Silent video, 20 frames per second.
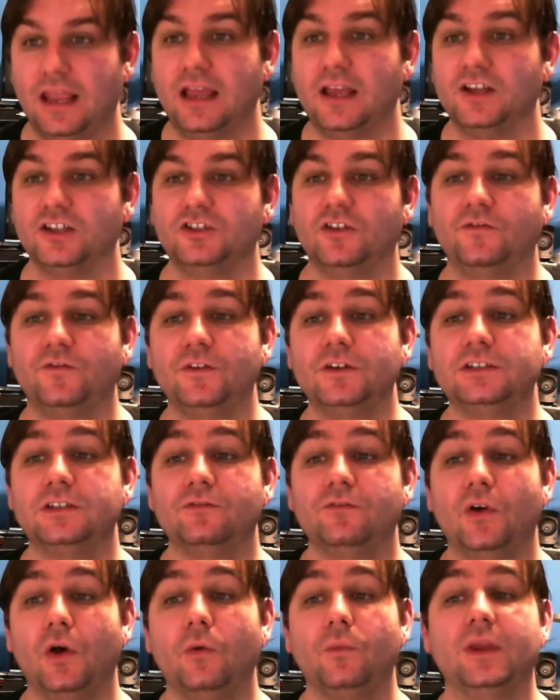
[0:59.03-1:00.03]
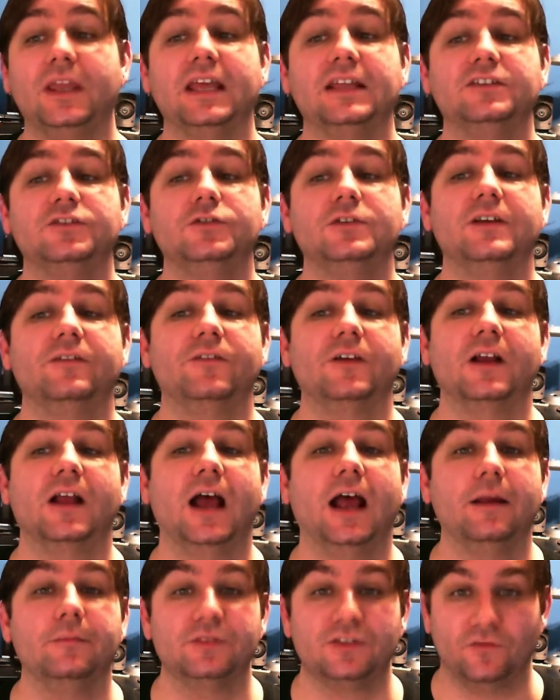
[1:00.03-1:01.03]
So first of all, we get two different
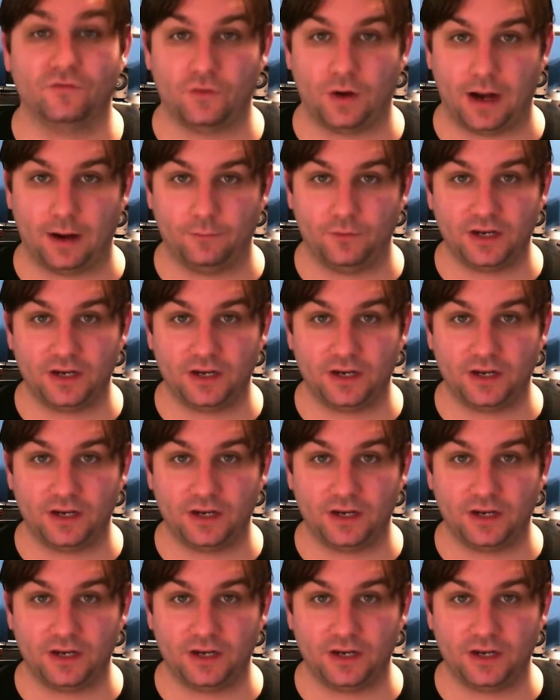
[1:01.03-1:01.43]
kinds of RAM.